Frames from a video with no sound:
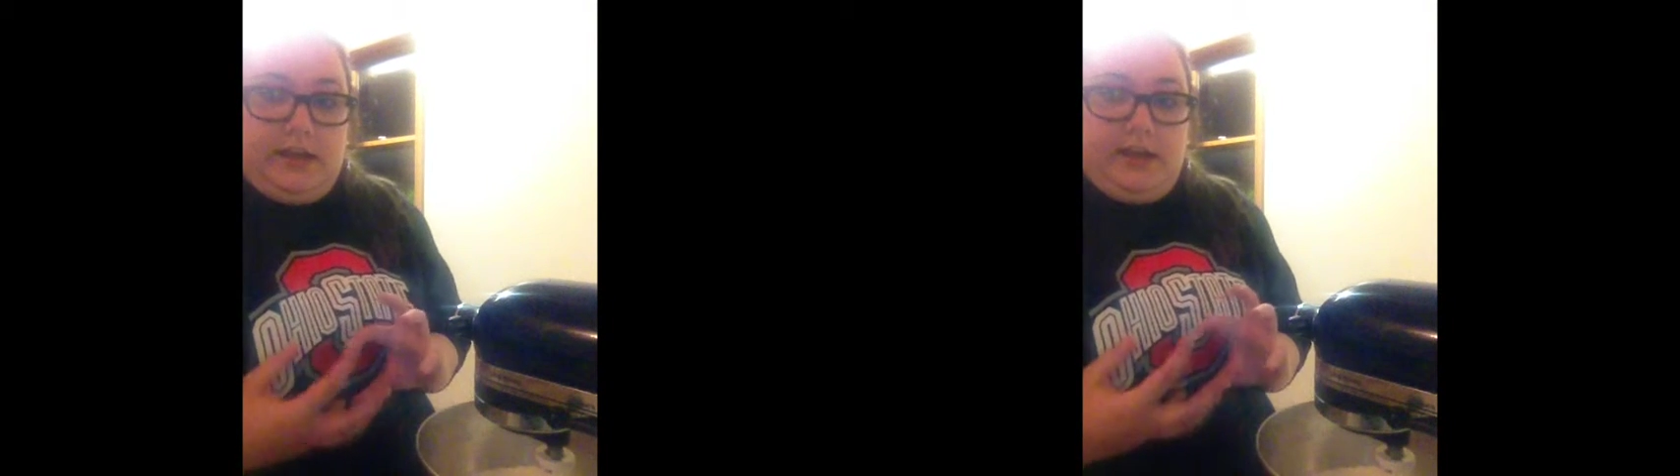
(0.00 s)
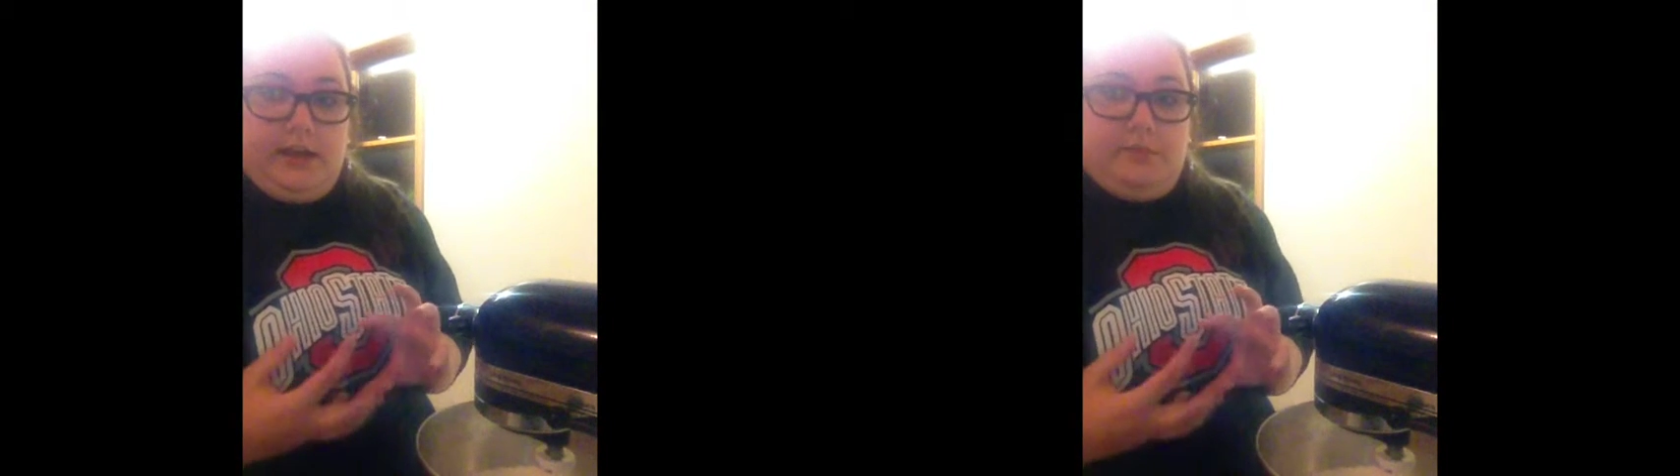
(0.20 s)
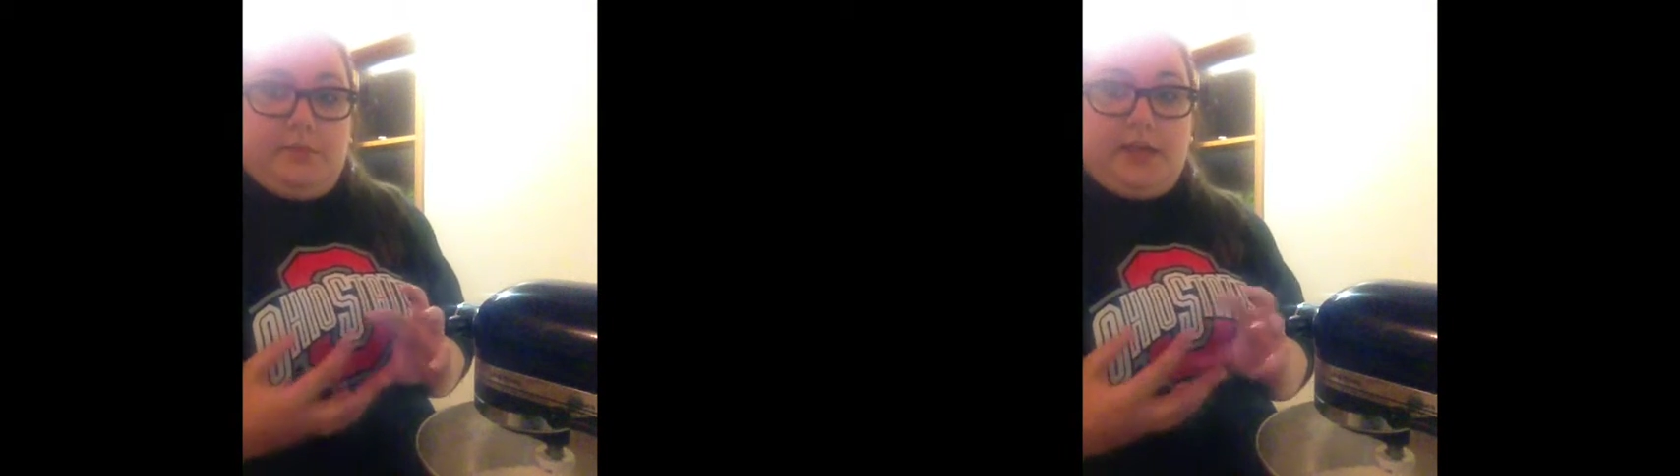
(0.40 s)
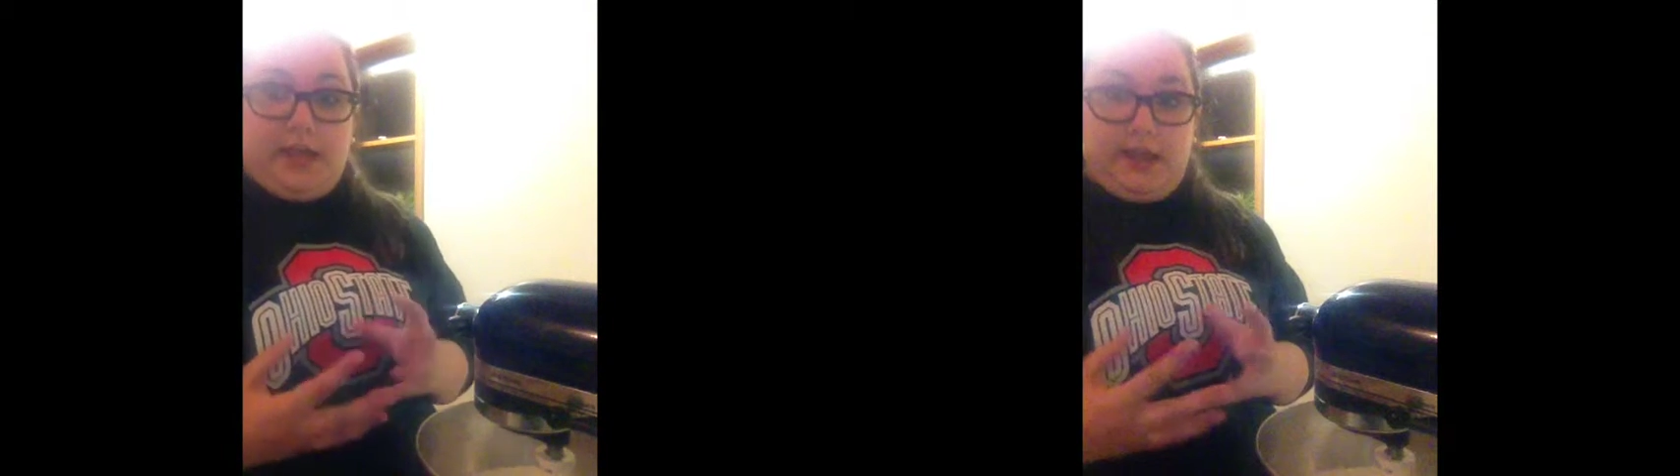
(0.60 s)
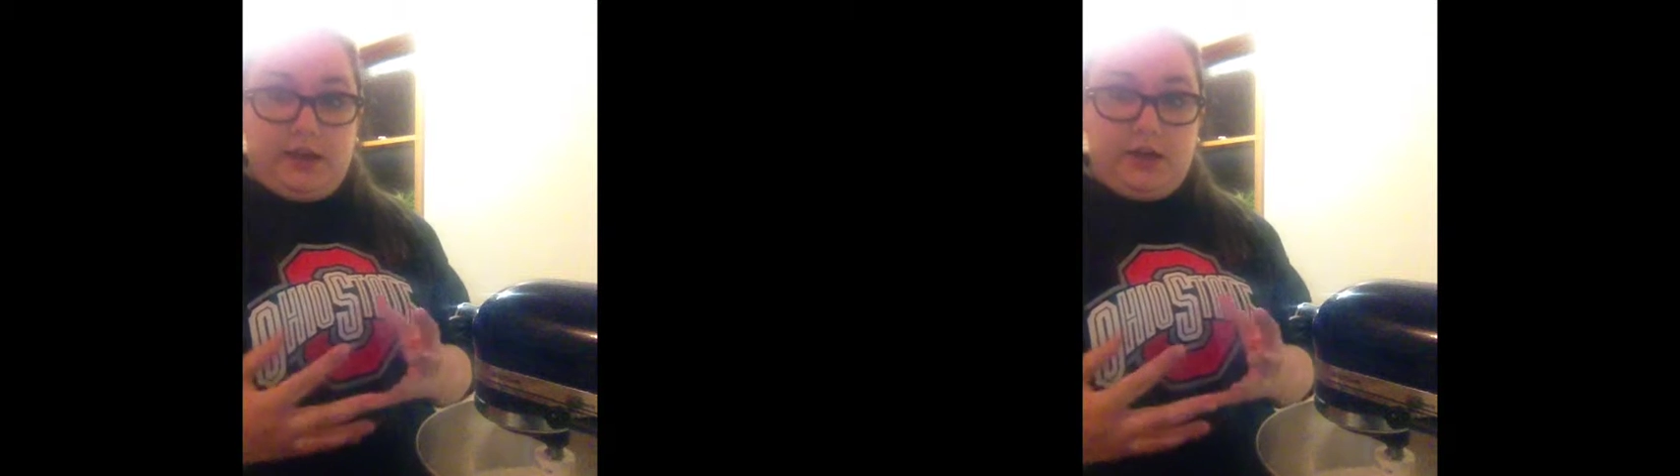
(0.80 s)

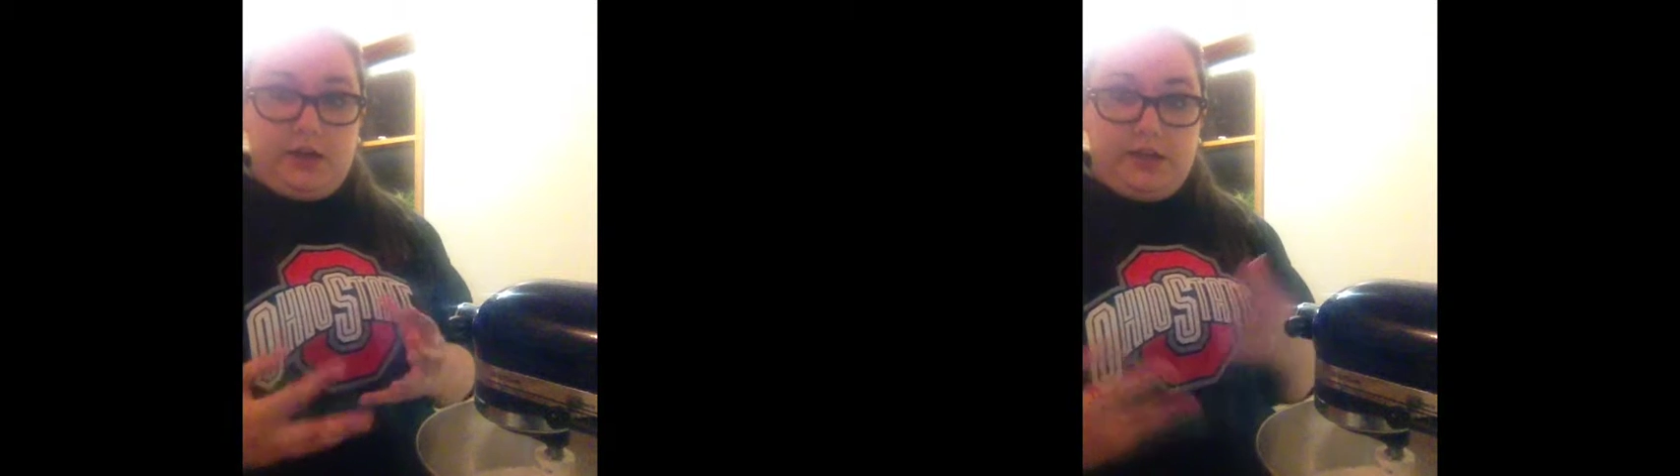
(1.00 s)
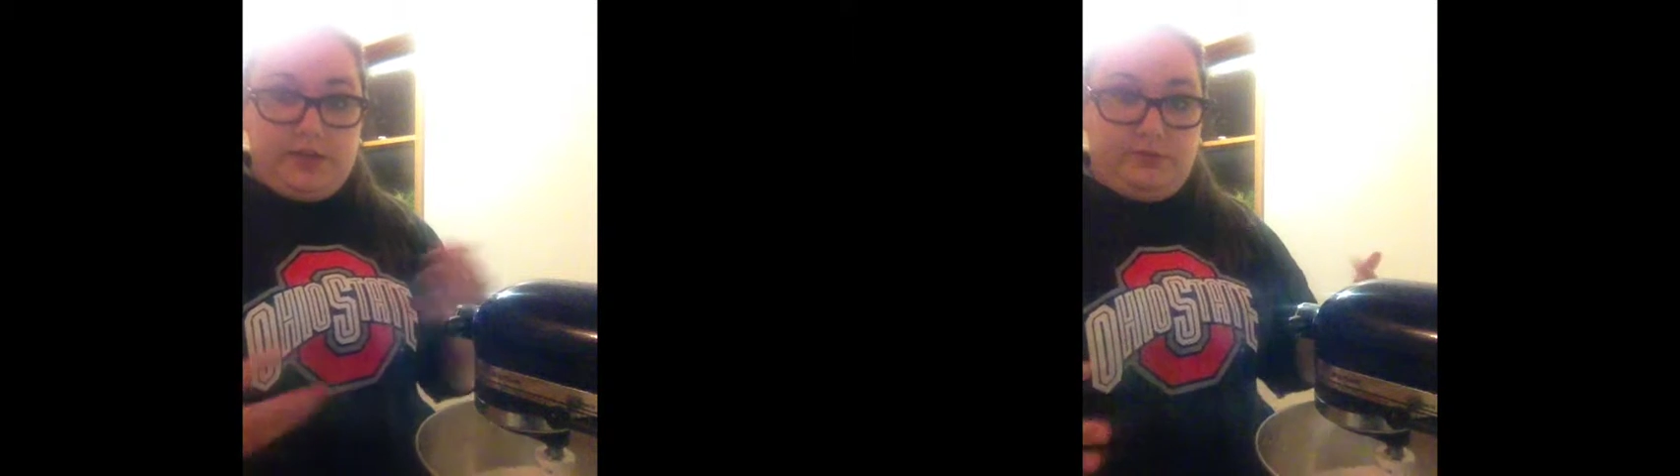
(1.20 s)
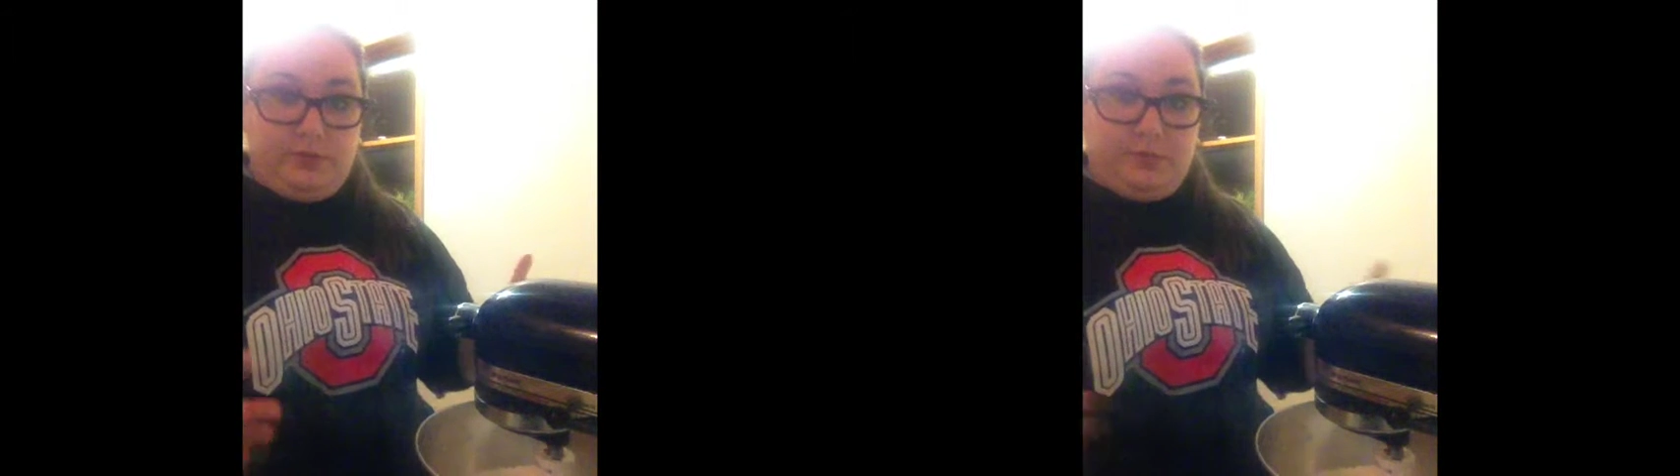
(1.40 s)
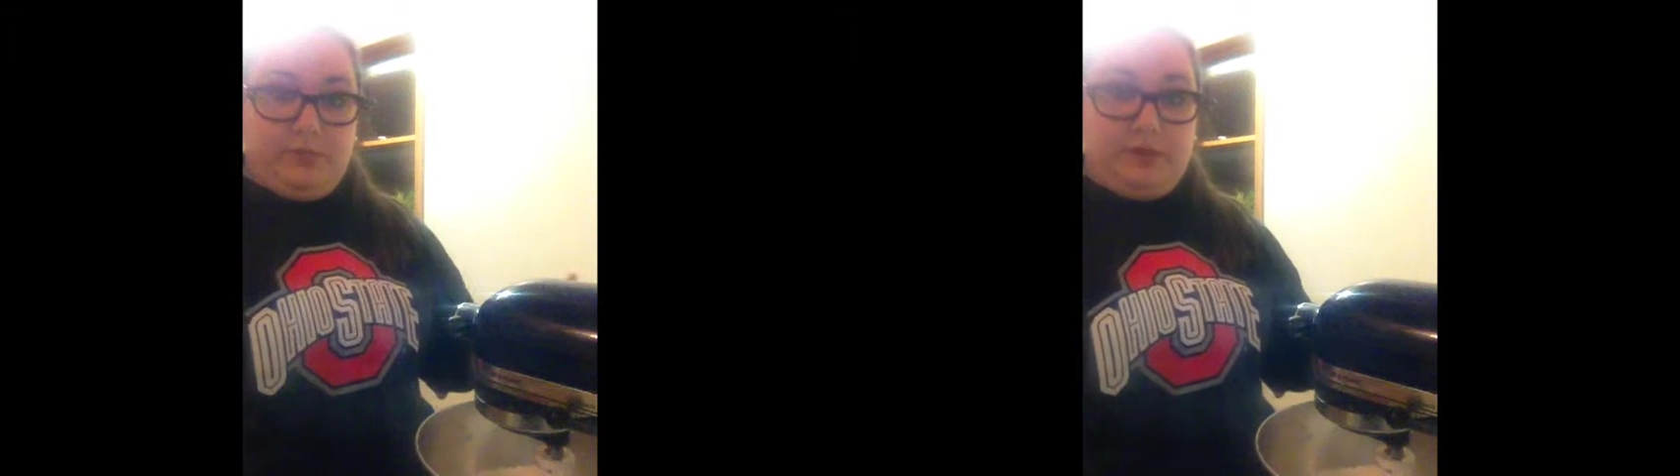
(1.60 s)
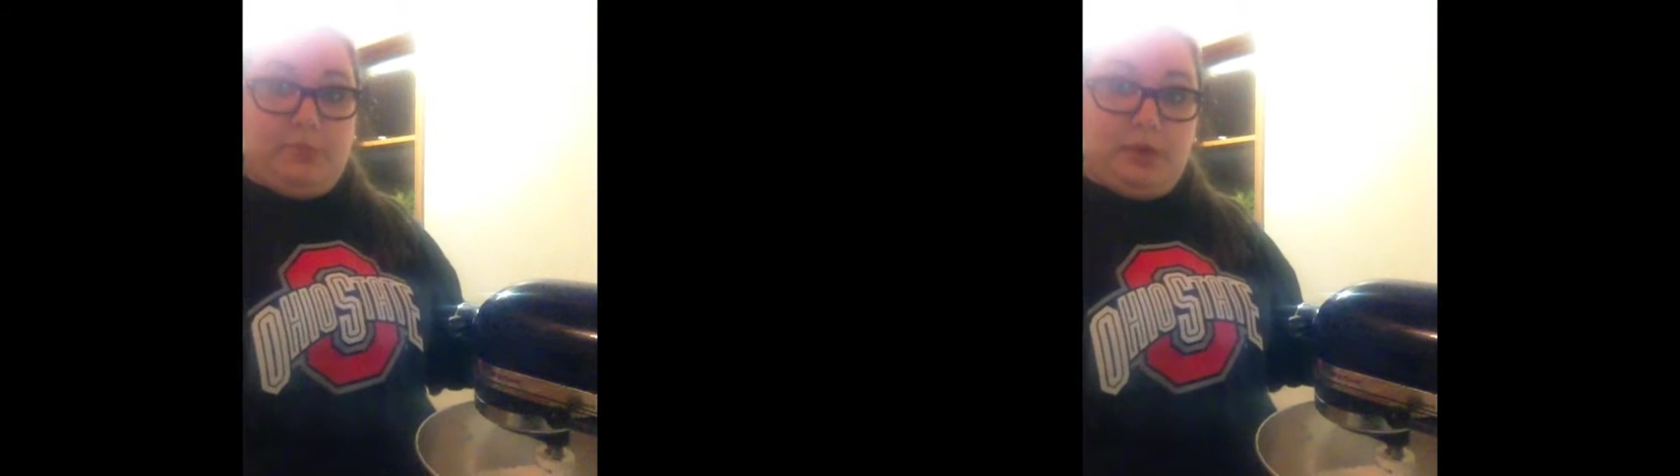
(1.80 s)
air in the form of
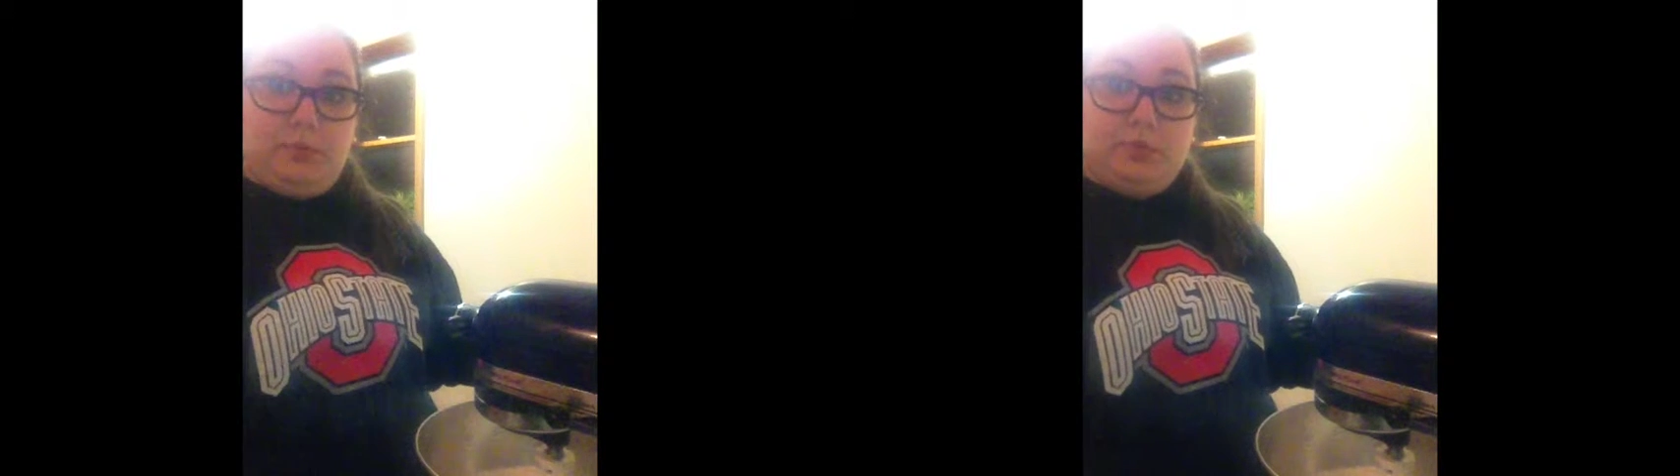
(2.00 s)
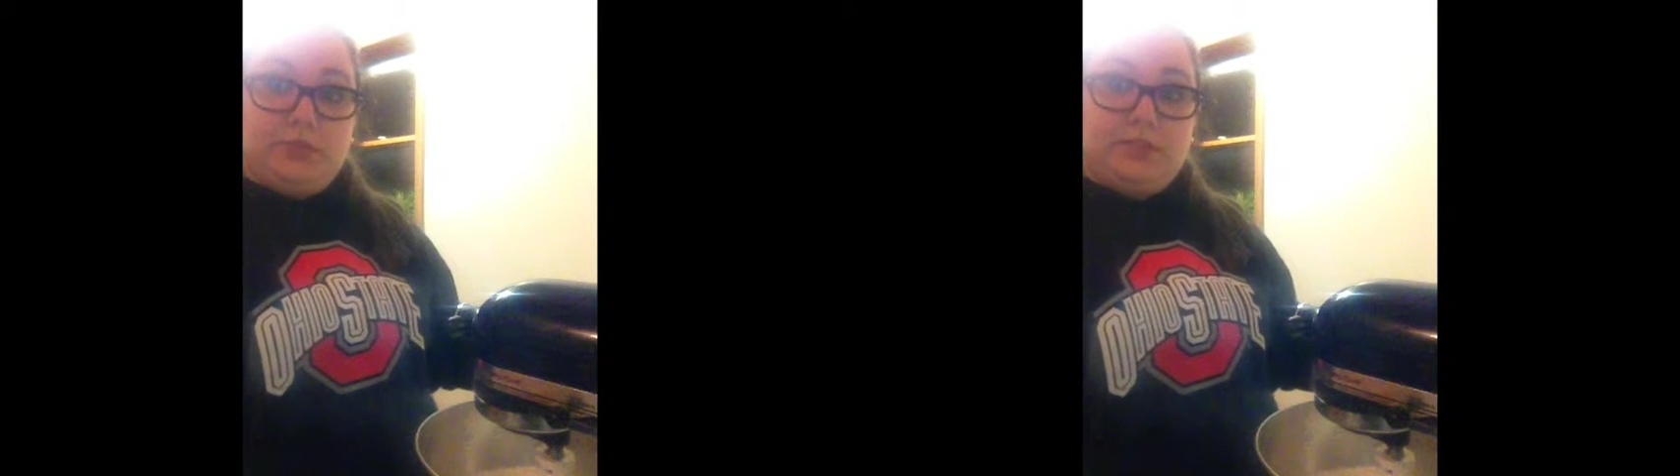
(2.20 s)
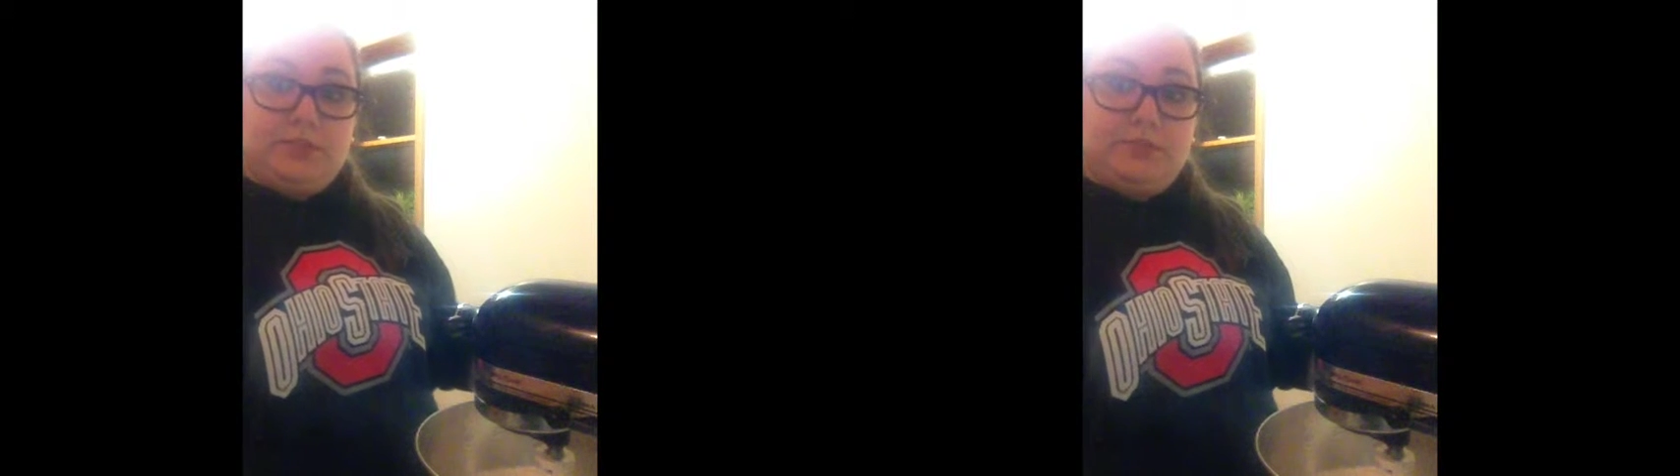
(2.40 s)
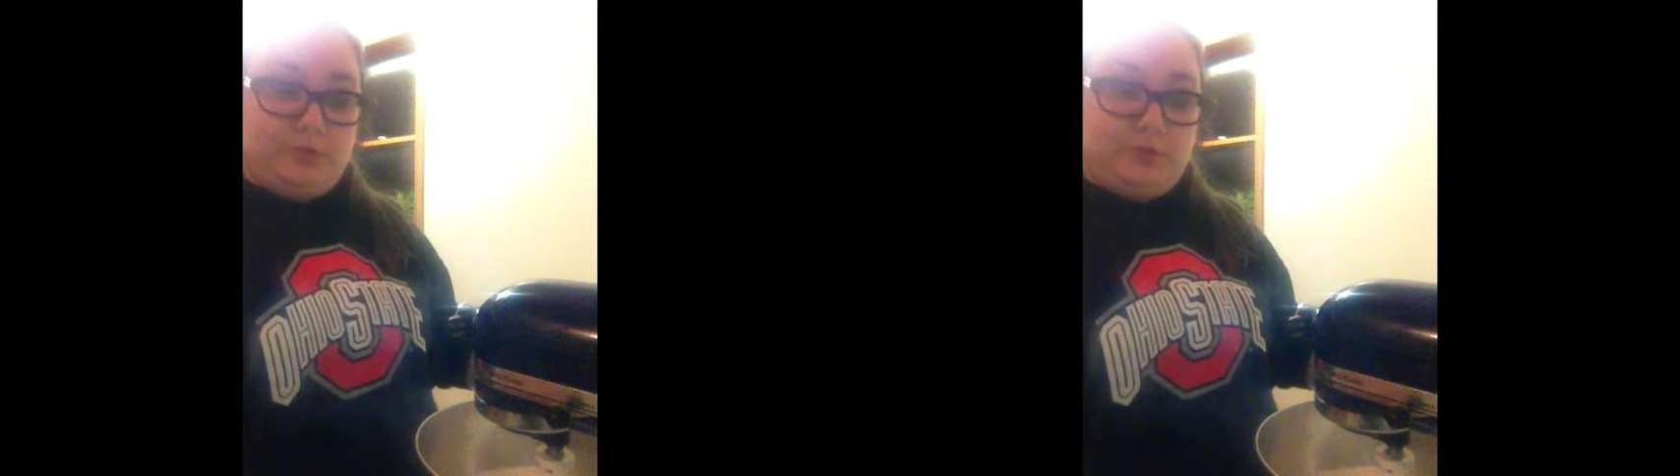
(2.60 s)
like bubbles